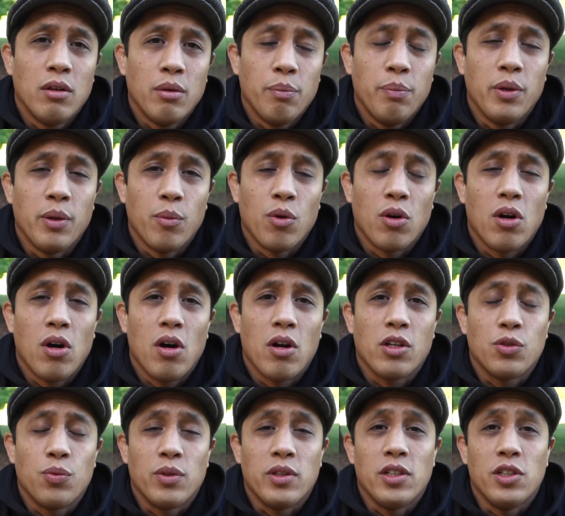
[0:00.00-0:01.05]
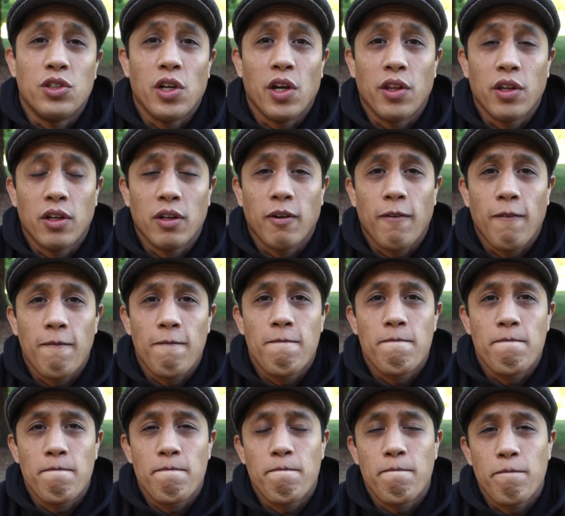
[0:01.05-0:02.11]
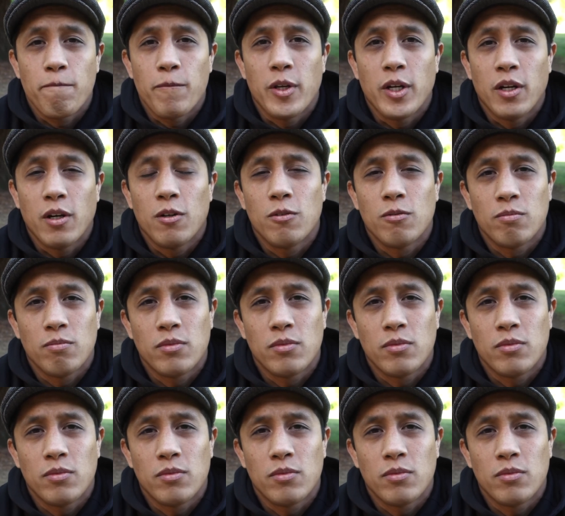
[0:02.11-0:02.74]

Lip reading: being more honest with each other, you know,